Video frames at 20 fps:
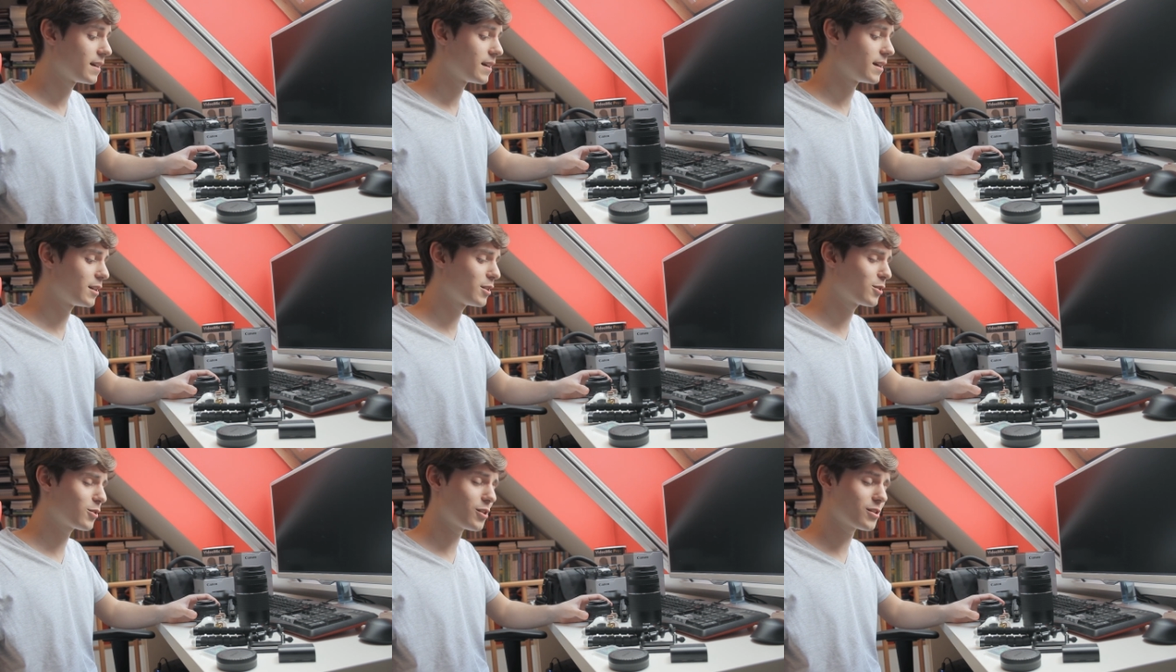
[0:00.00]

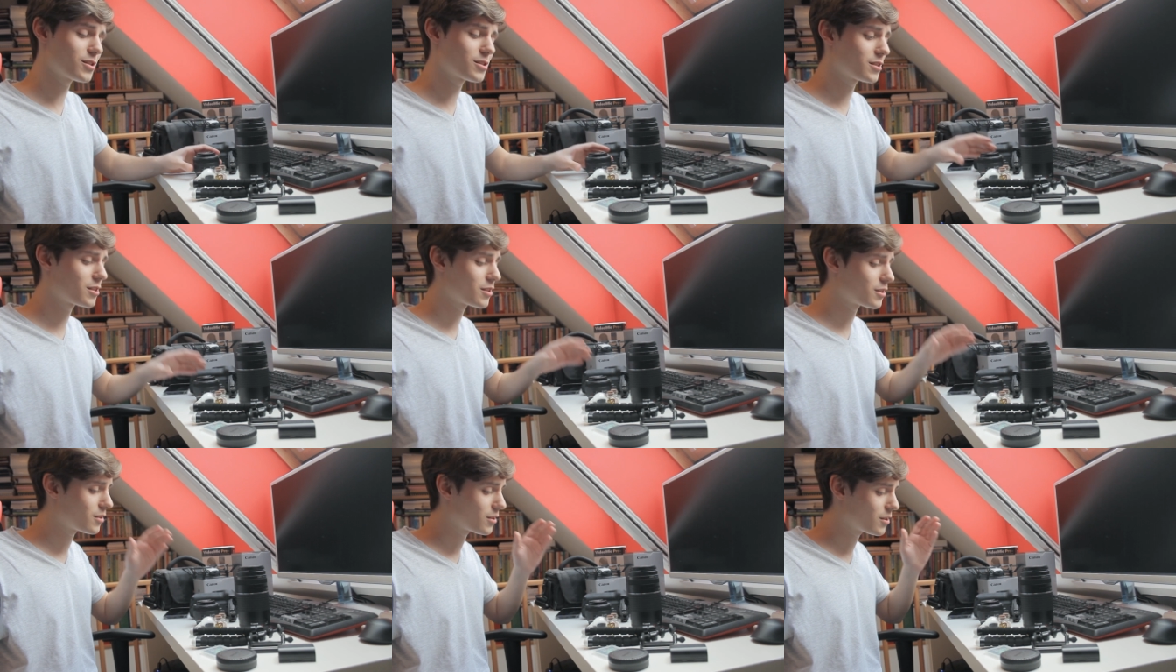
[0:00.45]
It cost
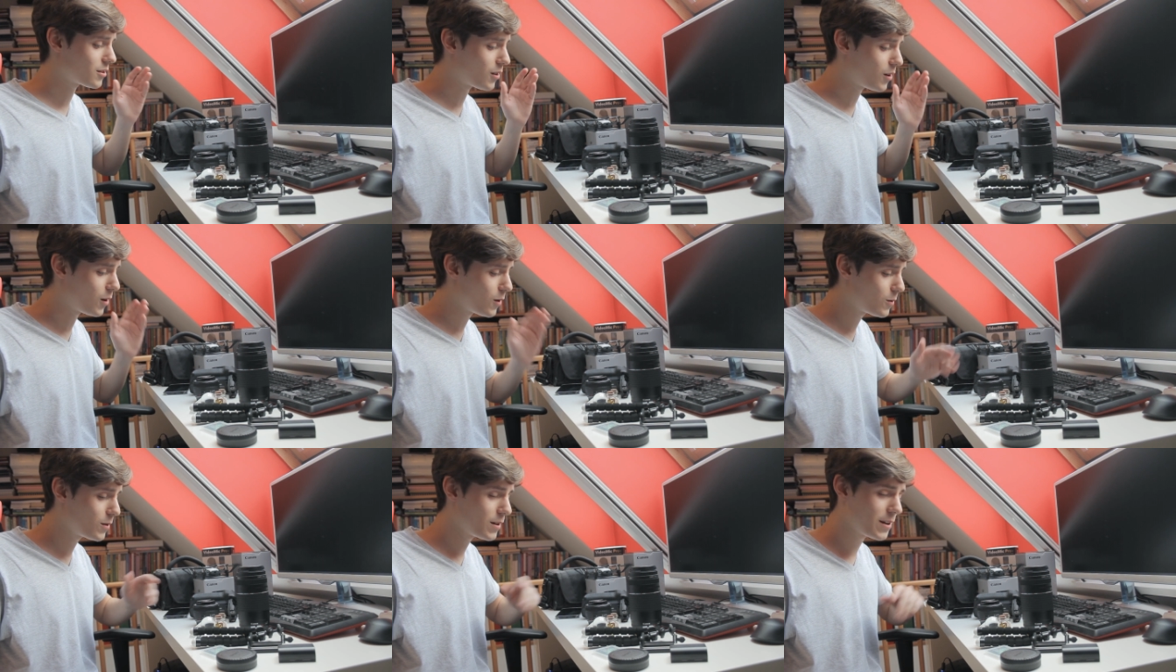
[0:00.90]

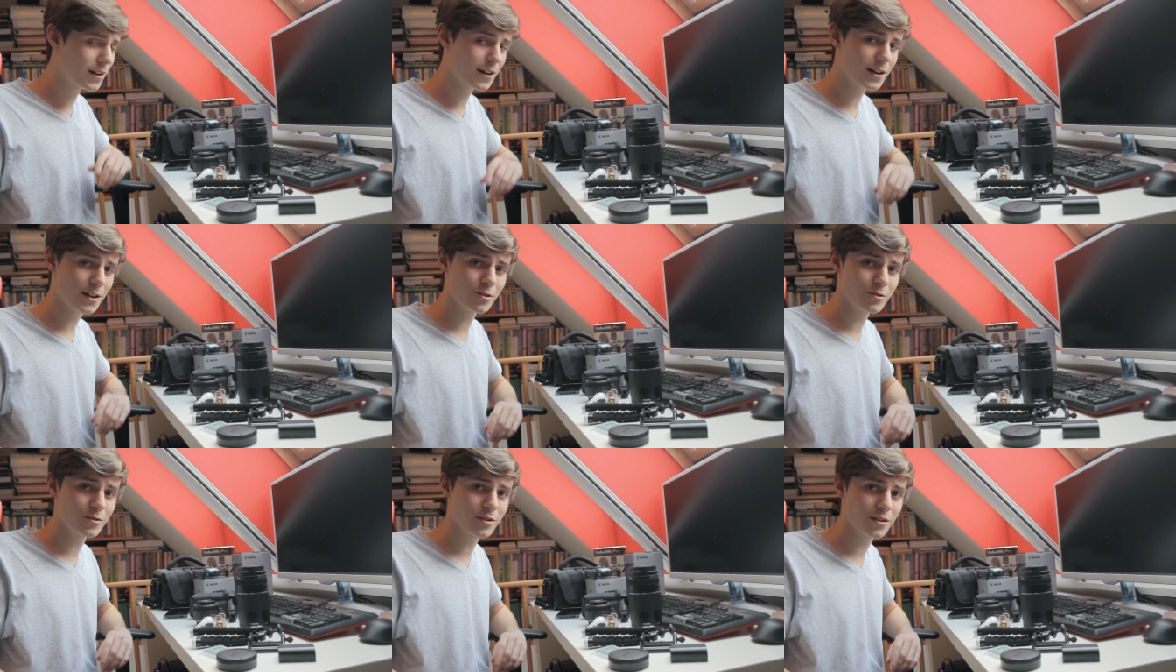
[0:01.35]
only
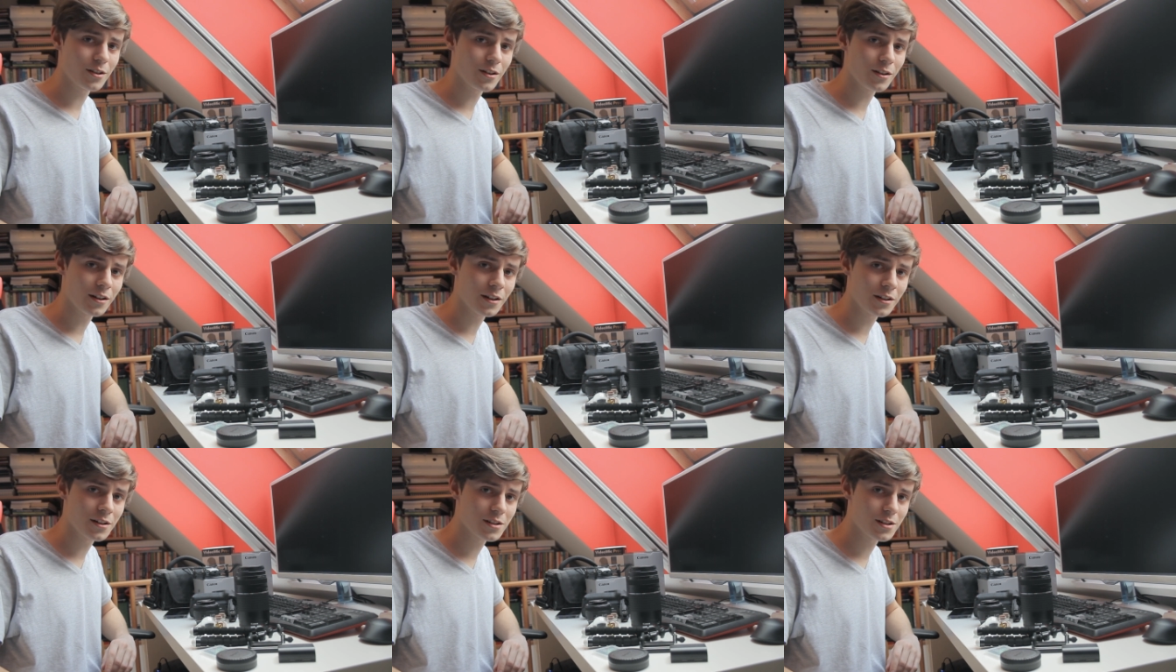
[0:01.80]

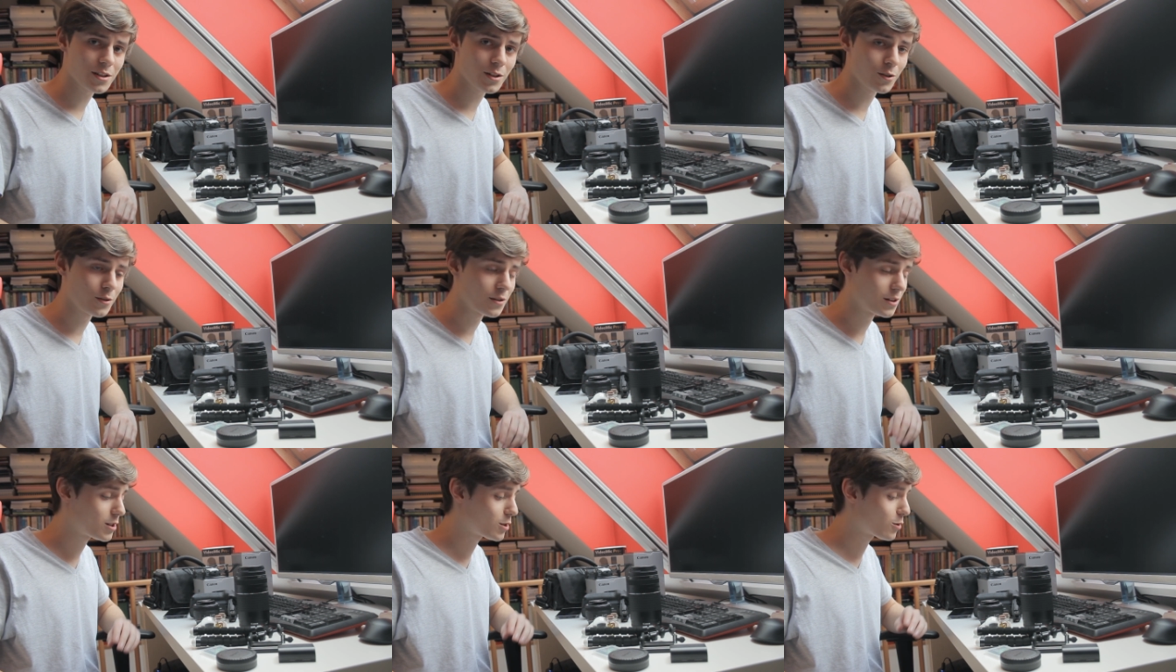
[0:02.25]
$100
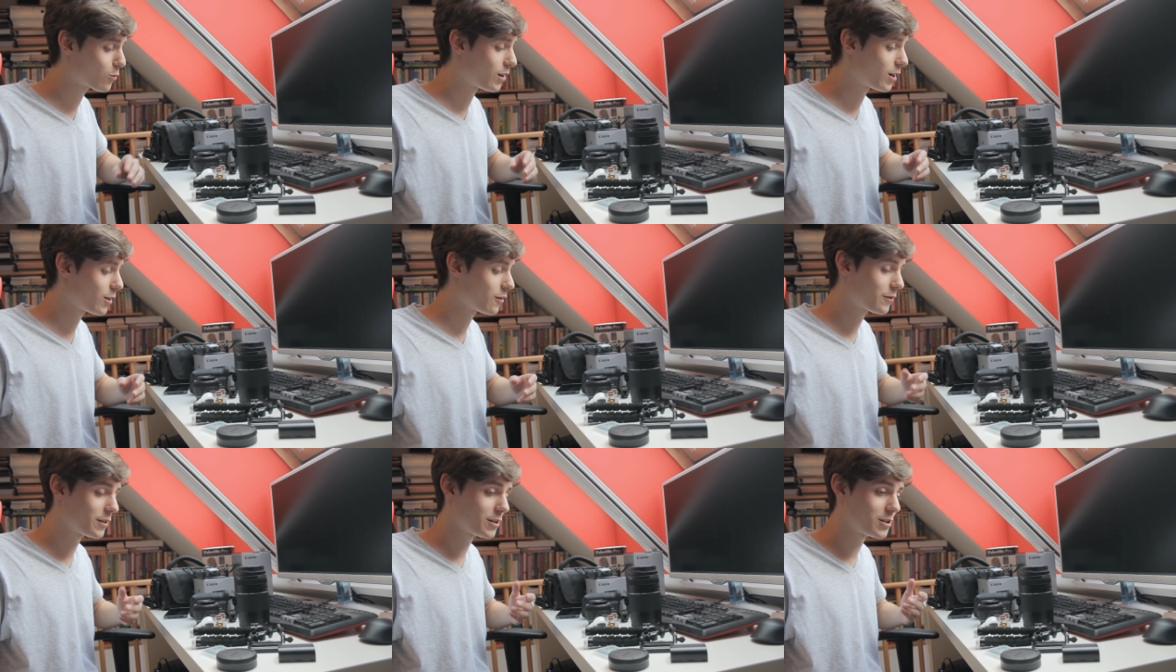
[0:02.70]
so it's
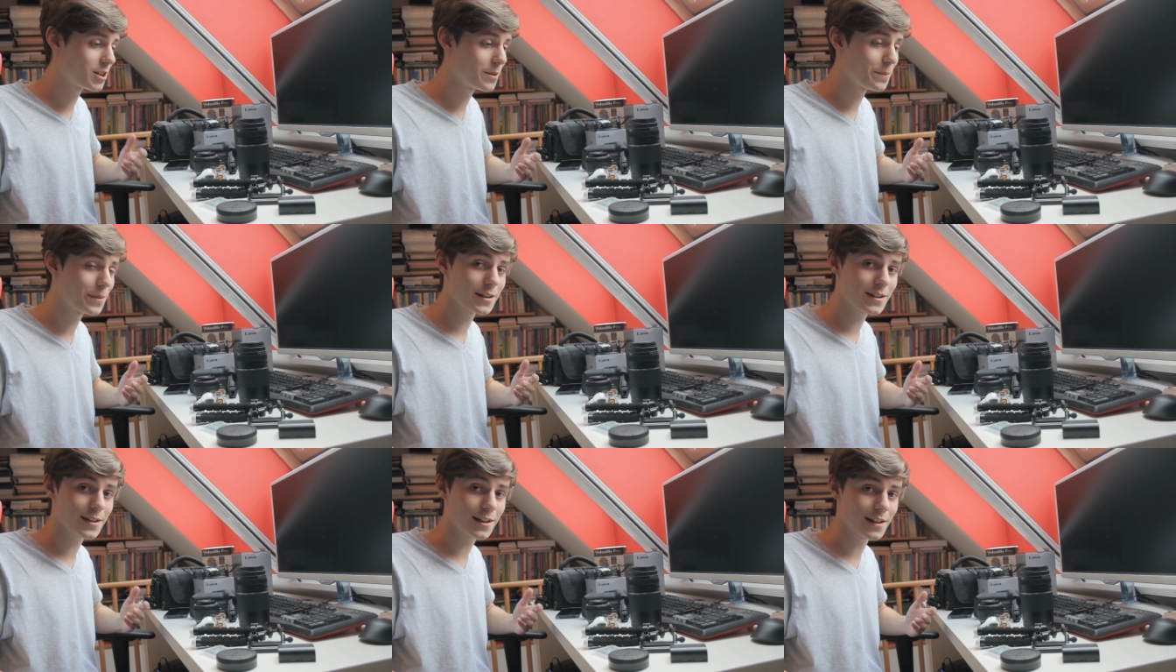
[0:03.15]
one of the
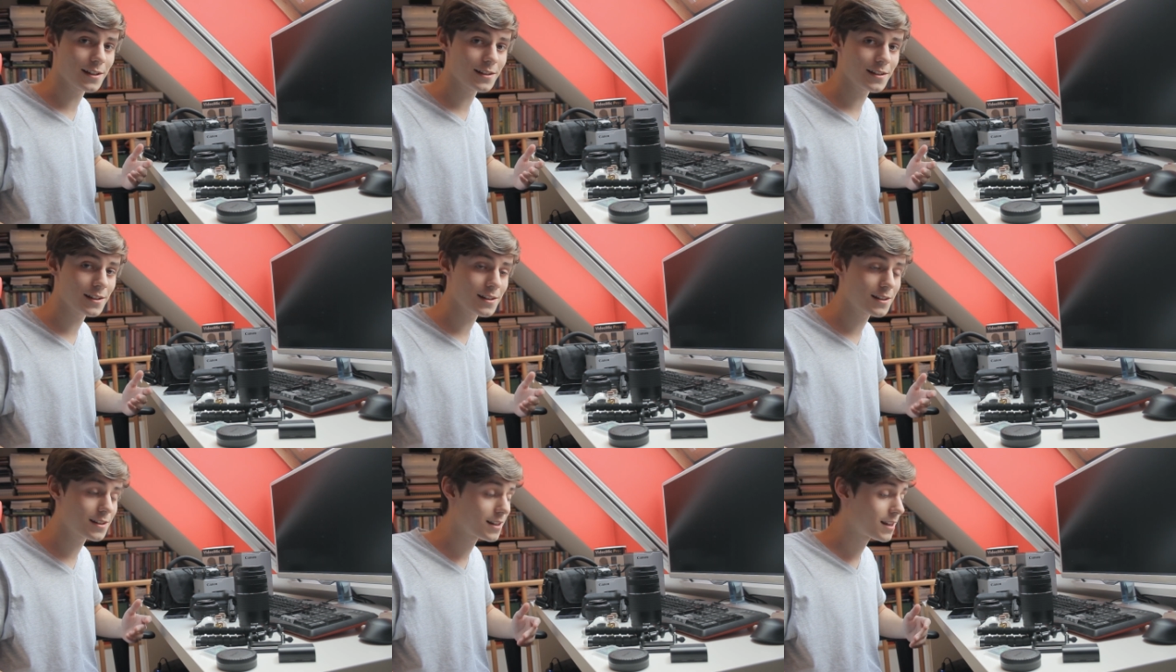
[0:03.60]
cheapest
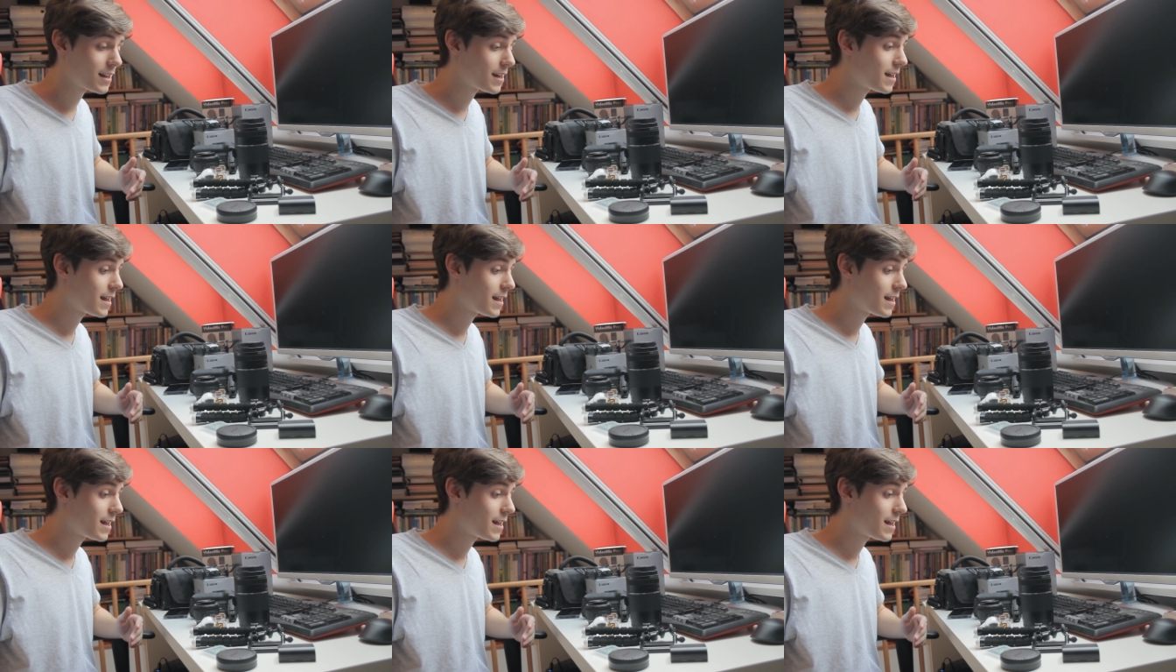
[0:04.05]
lenses